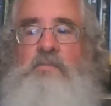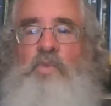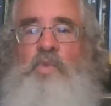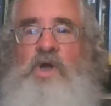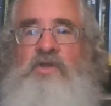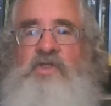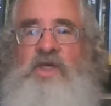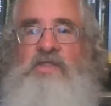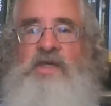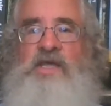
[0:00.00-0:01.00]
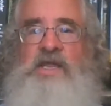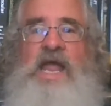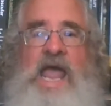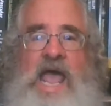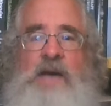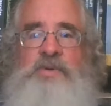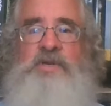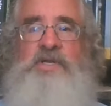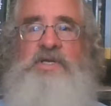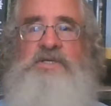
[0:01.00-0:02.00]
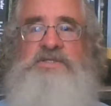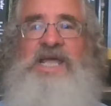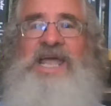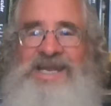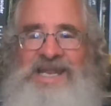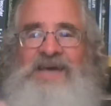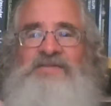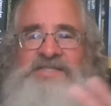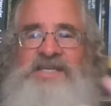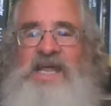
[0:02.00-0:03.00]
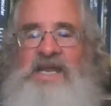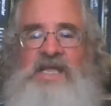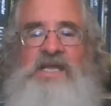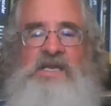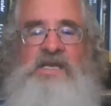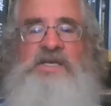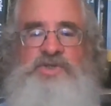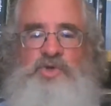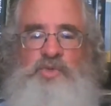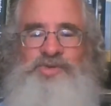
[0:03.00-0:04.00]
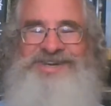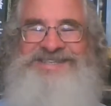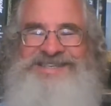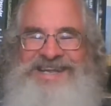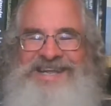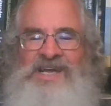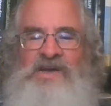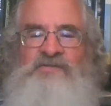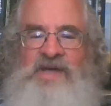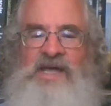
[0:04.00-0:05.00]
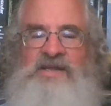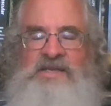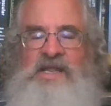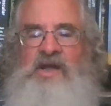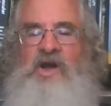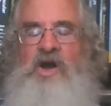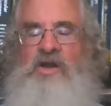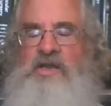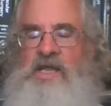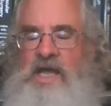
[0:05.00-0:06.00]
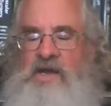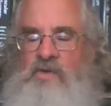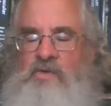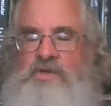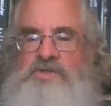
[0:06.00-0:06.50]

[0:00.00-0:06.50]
one thing that can happen is a devastating initial presenting event like a heart attack or